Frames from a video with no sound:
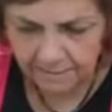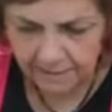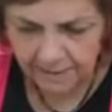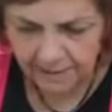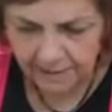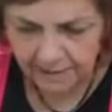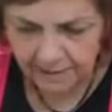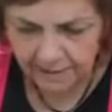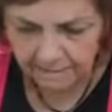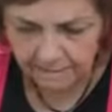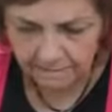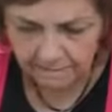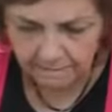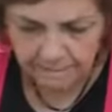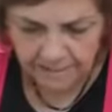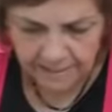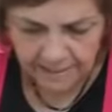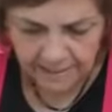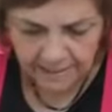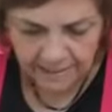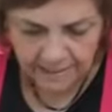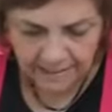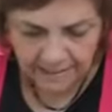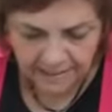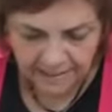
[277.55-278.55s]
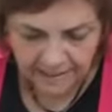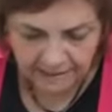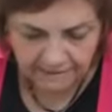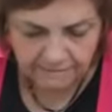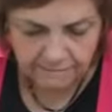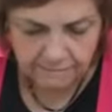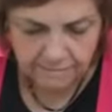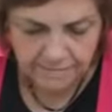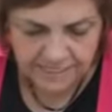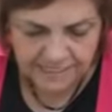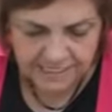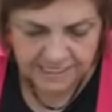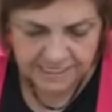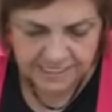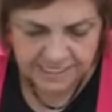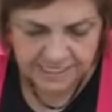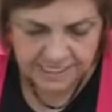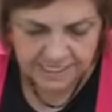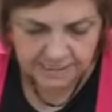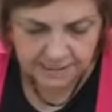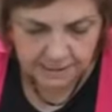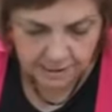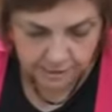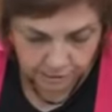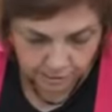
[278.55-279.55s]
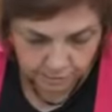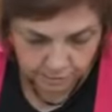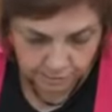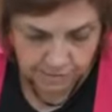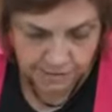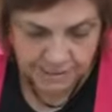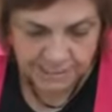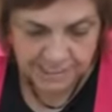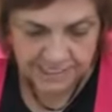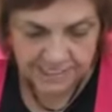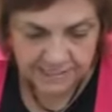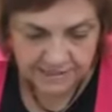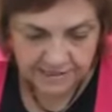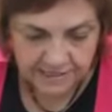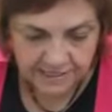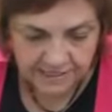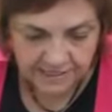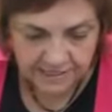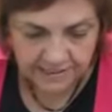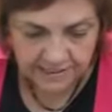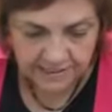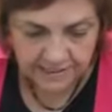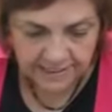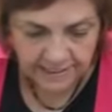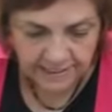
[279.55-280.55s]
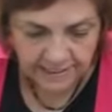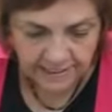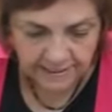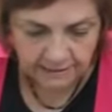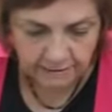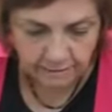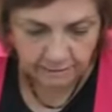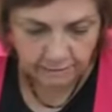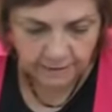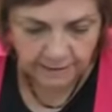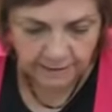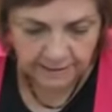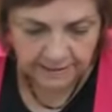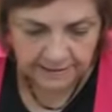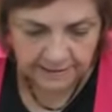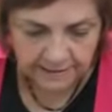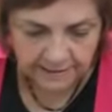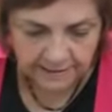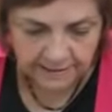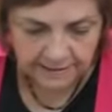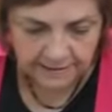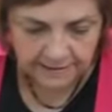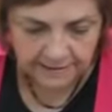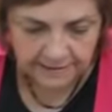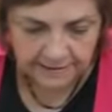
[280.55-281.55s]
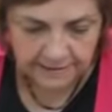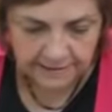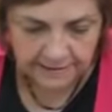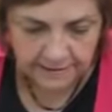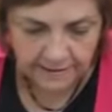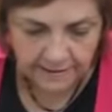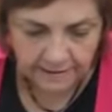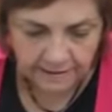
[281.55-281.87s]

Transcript: I have my new teeth in now, and